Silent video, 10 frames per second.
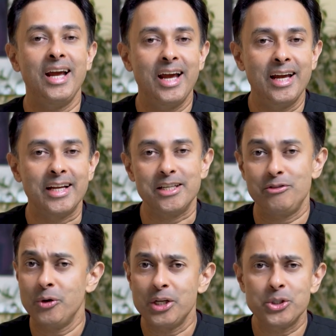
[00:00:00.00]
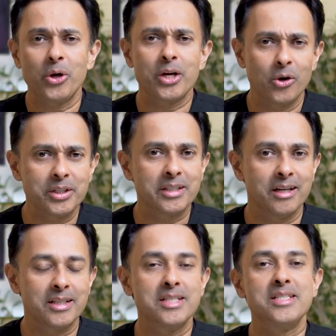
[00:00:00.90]
And if you enjoy content
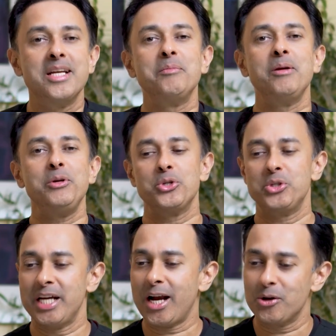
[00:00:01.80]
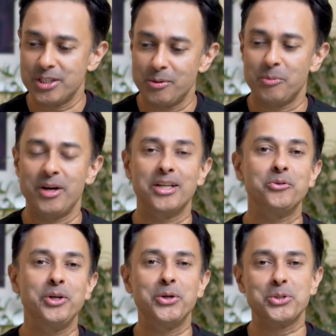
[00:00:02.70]
like this, then maybe you should check out some of my
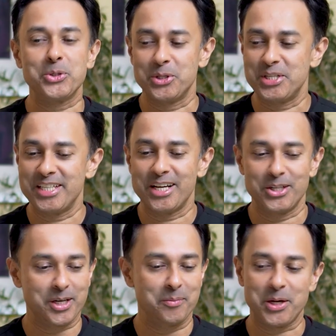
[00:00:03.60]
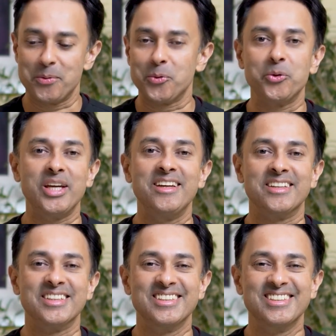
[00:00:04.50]
other videos on this channel coming up over
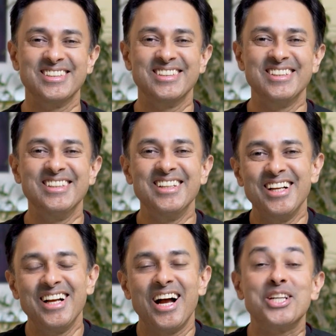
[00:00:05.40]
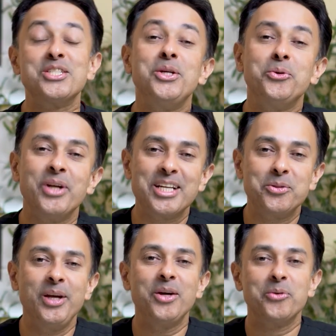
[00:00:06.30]
here. I'll see you
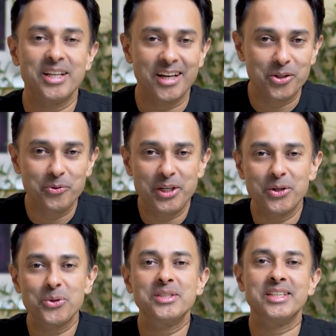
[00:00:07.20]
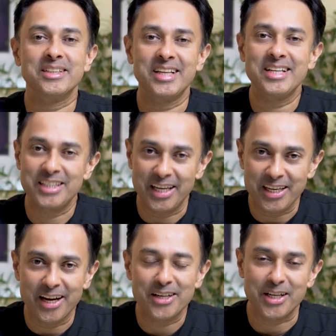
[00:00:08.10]
next week with another video. Till then,
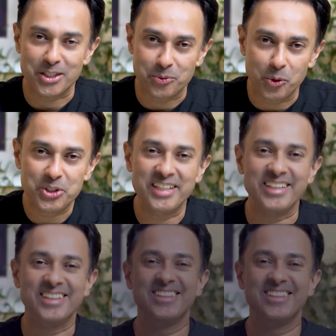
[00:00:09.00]
take care. Thanks for watching.